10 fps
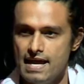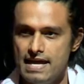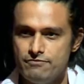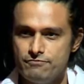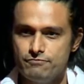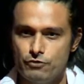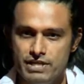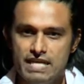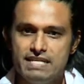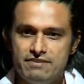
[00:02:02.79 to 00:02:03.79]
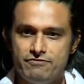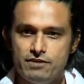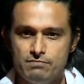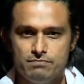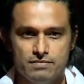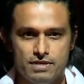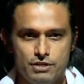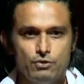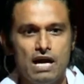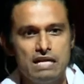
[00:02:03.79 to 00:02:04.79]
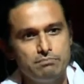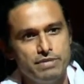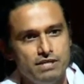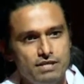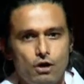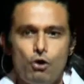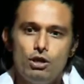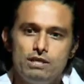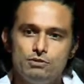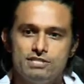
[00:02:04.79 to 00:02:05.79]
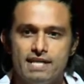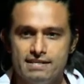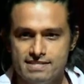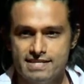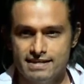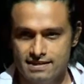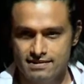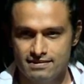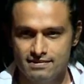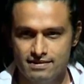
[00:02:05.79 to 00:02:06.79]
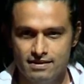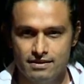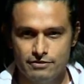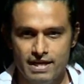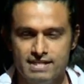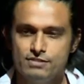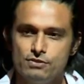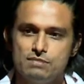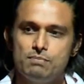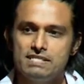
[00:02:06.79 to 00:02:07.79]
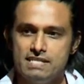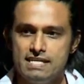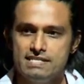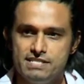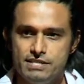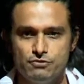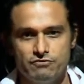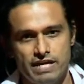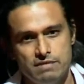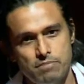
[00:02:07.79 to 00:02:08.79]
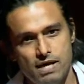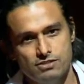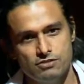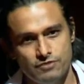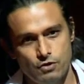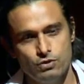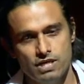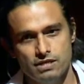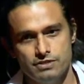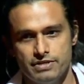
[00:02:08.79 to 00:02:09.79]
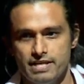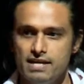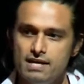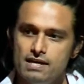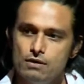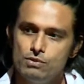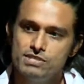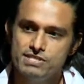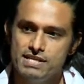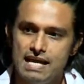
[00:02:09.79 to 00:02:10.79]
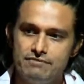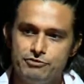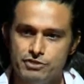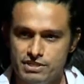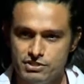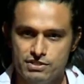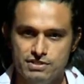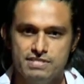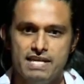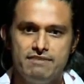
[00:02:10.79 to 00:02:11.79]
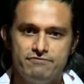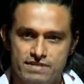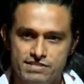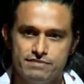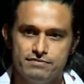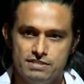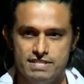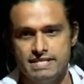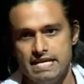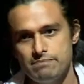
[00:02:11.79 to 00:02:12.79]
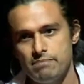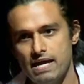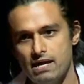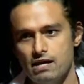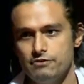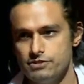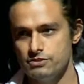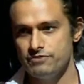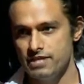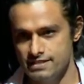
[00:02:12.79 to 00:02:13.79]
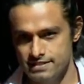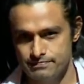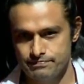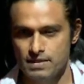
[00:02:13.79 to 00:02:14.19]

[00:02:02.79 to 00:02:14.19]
And for an indie film, you can't build a Hollywood-style set, right? So it's much easier to find parts of your own country which still have traditions and festivals that date back hundreds of years.